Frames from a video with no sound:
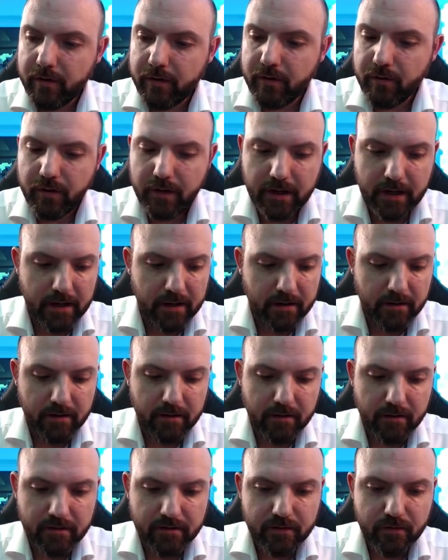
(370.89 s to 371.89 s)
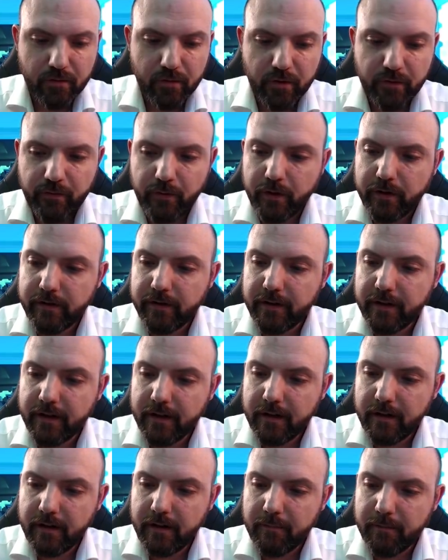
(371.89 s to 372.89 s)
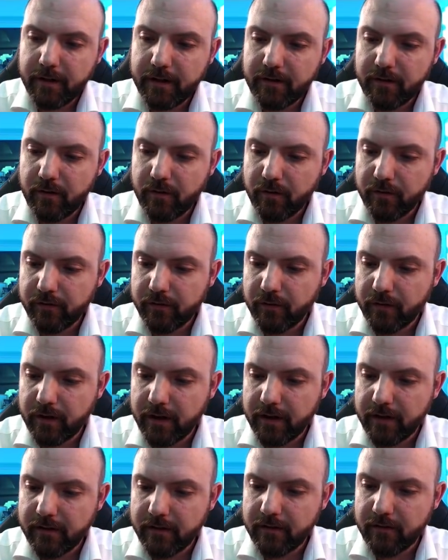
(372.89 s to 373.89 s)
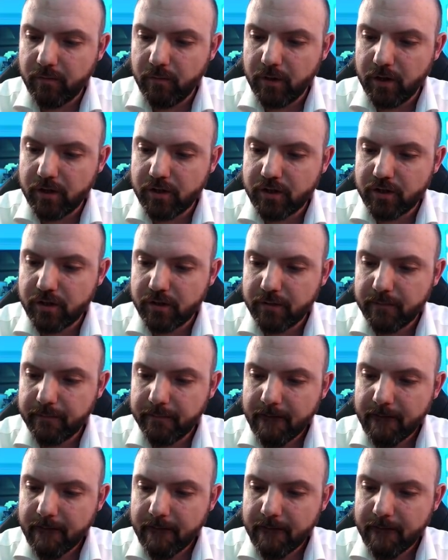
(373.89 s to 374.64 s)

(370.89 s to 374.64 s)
you can scroll vertically, but you also can switch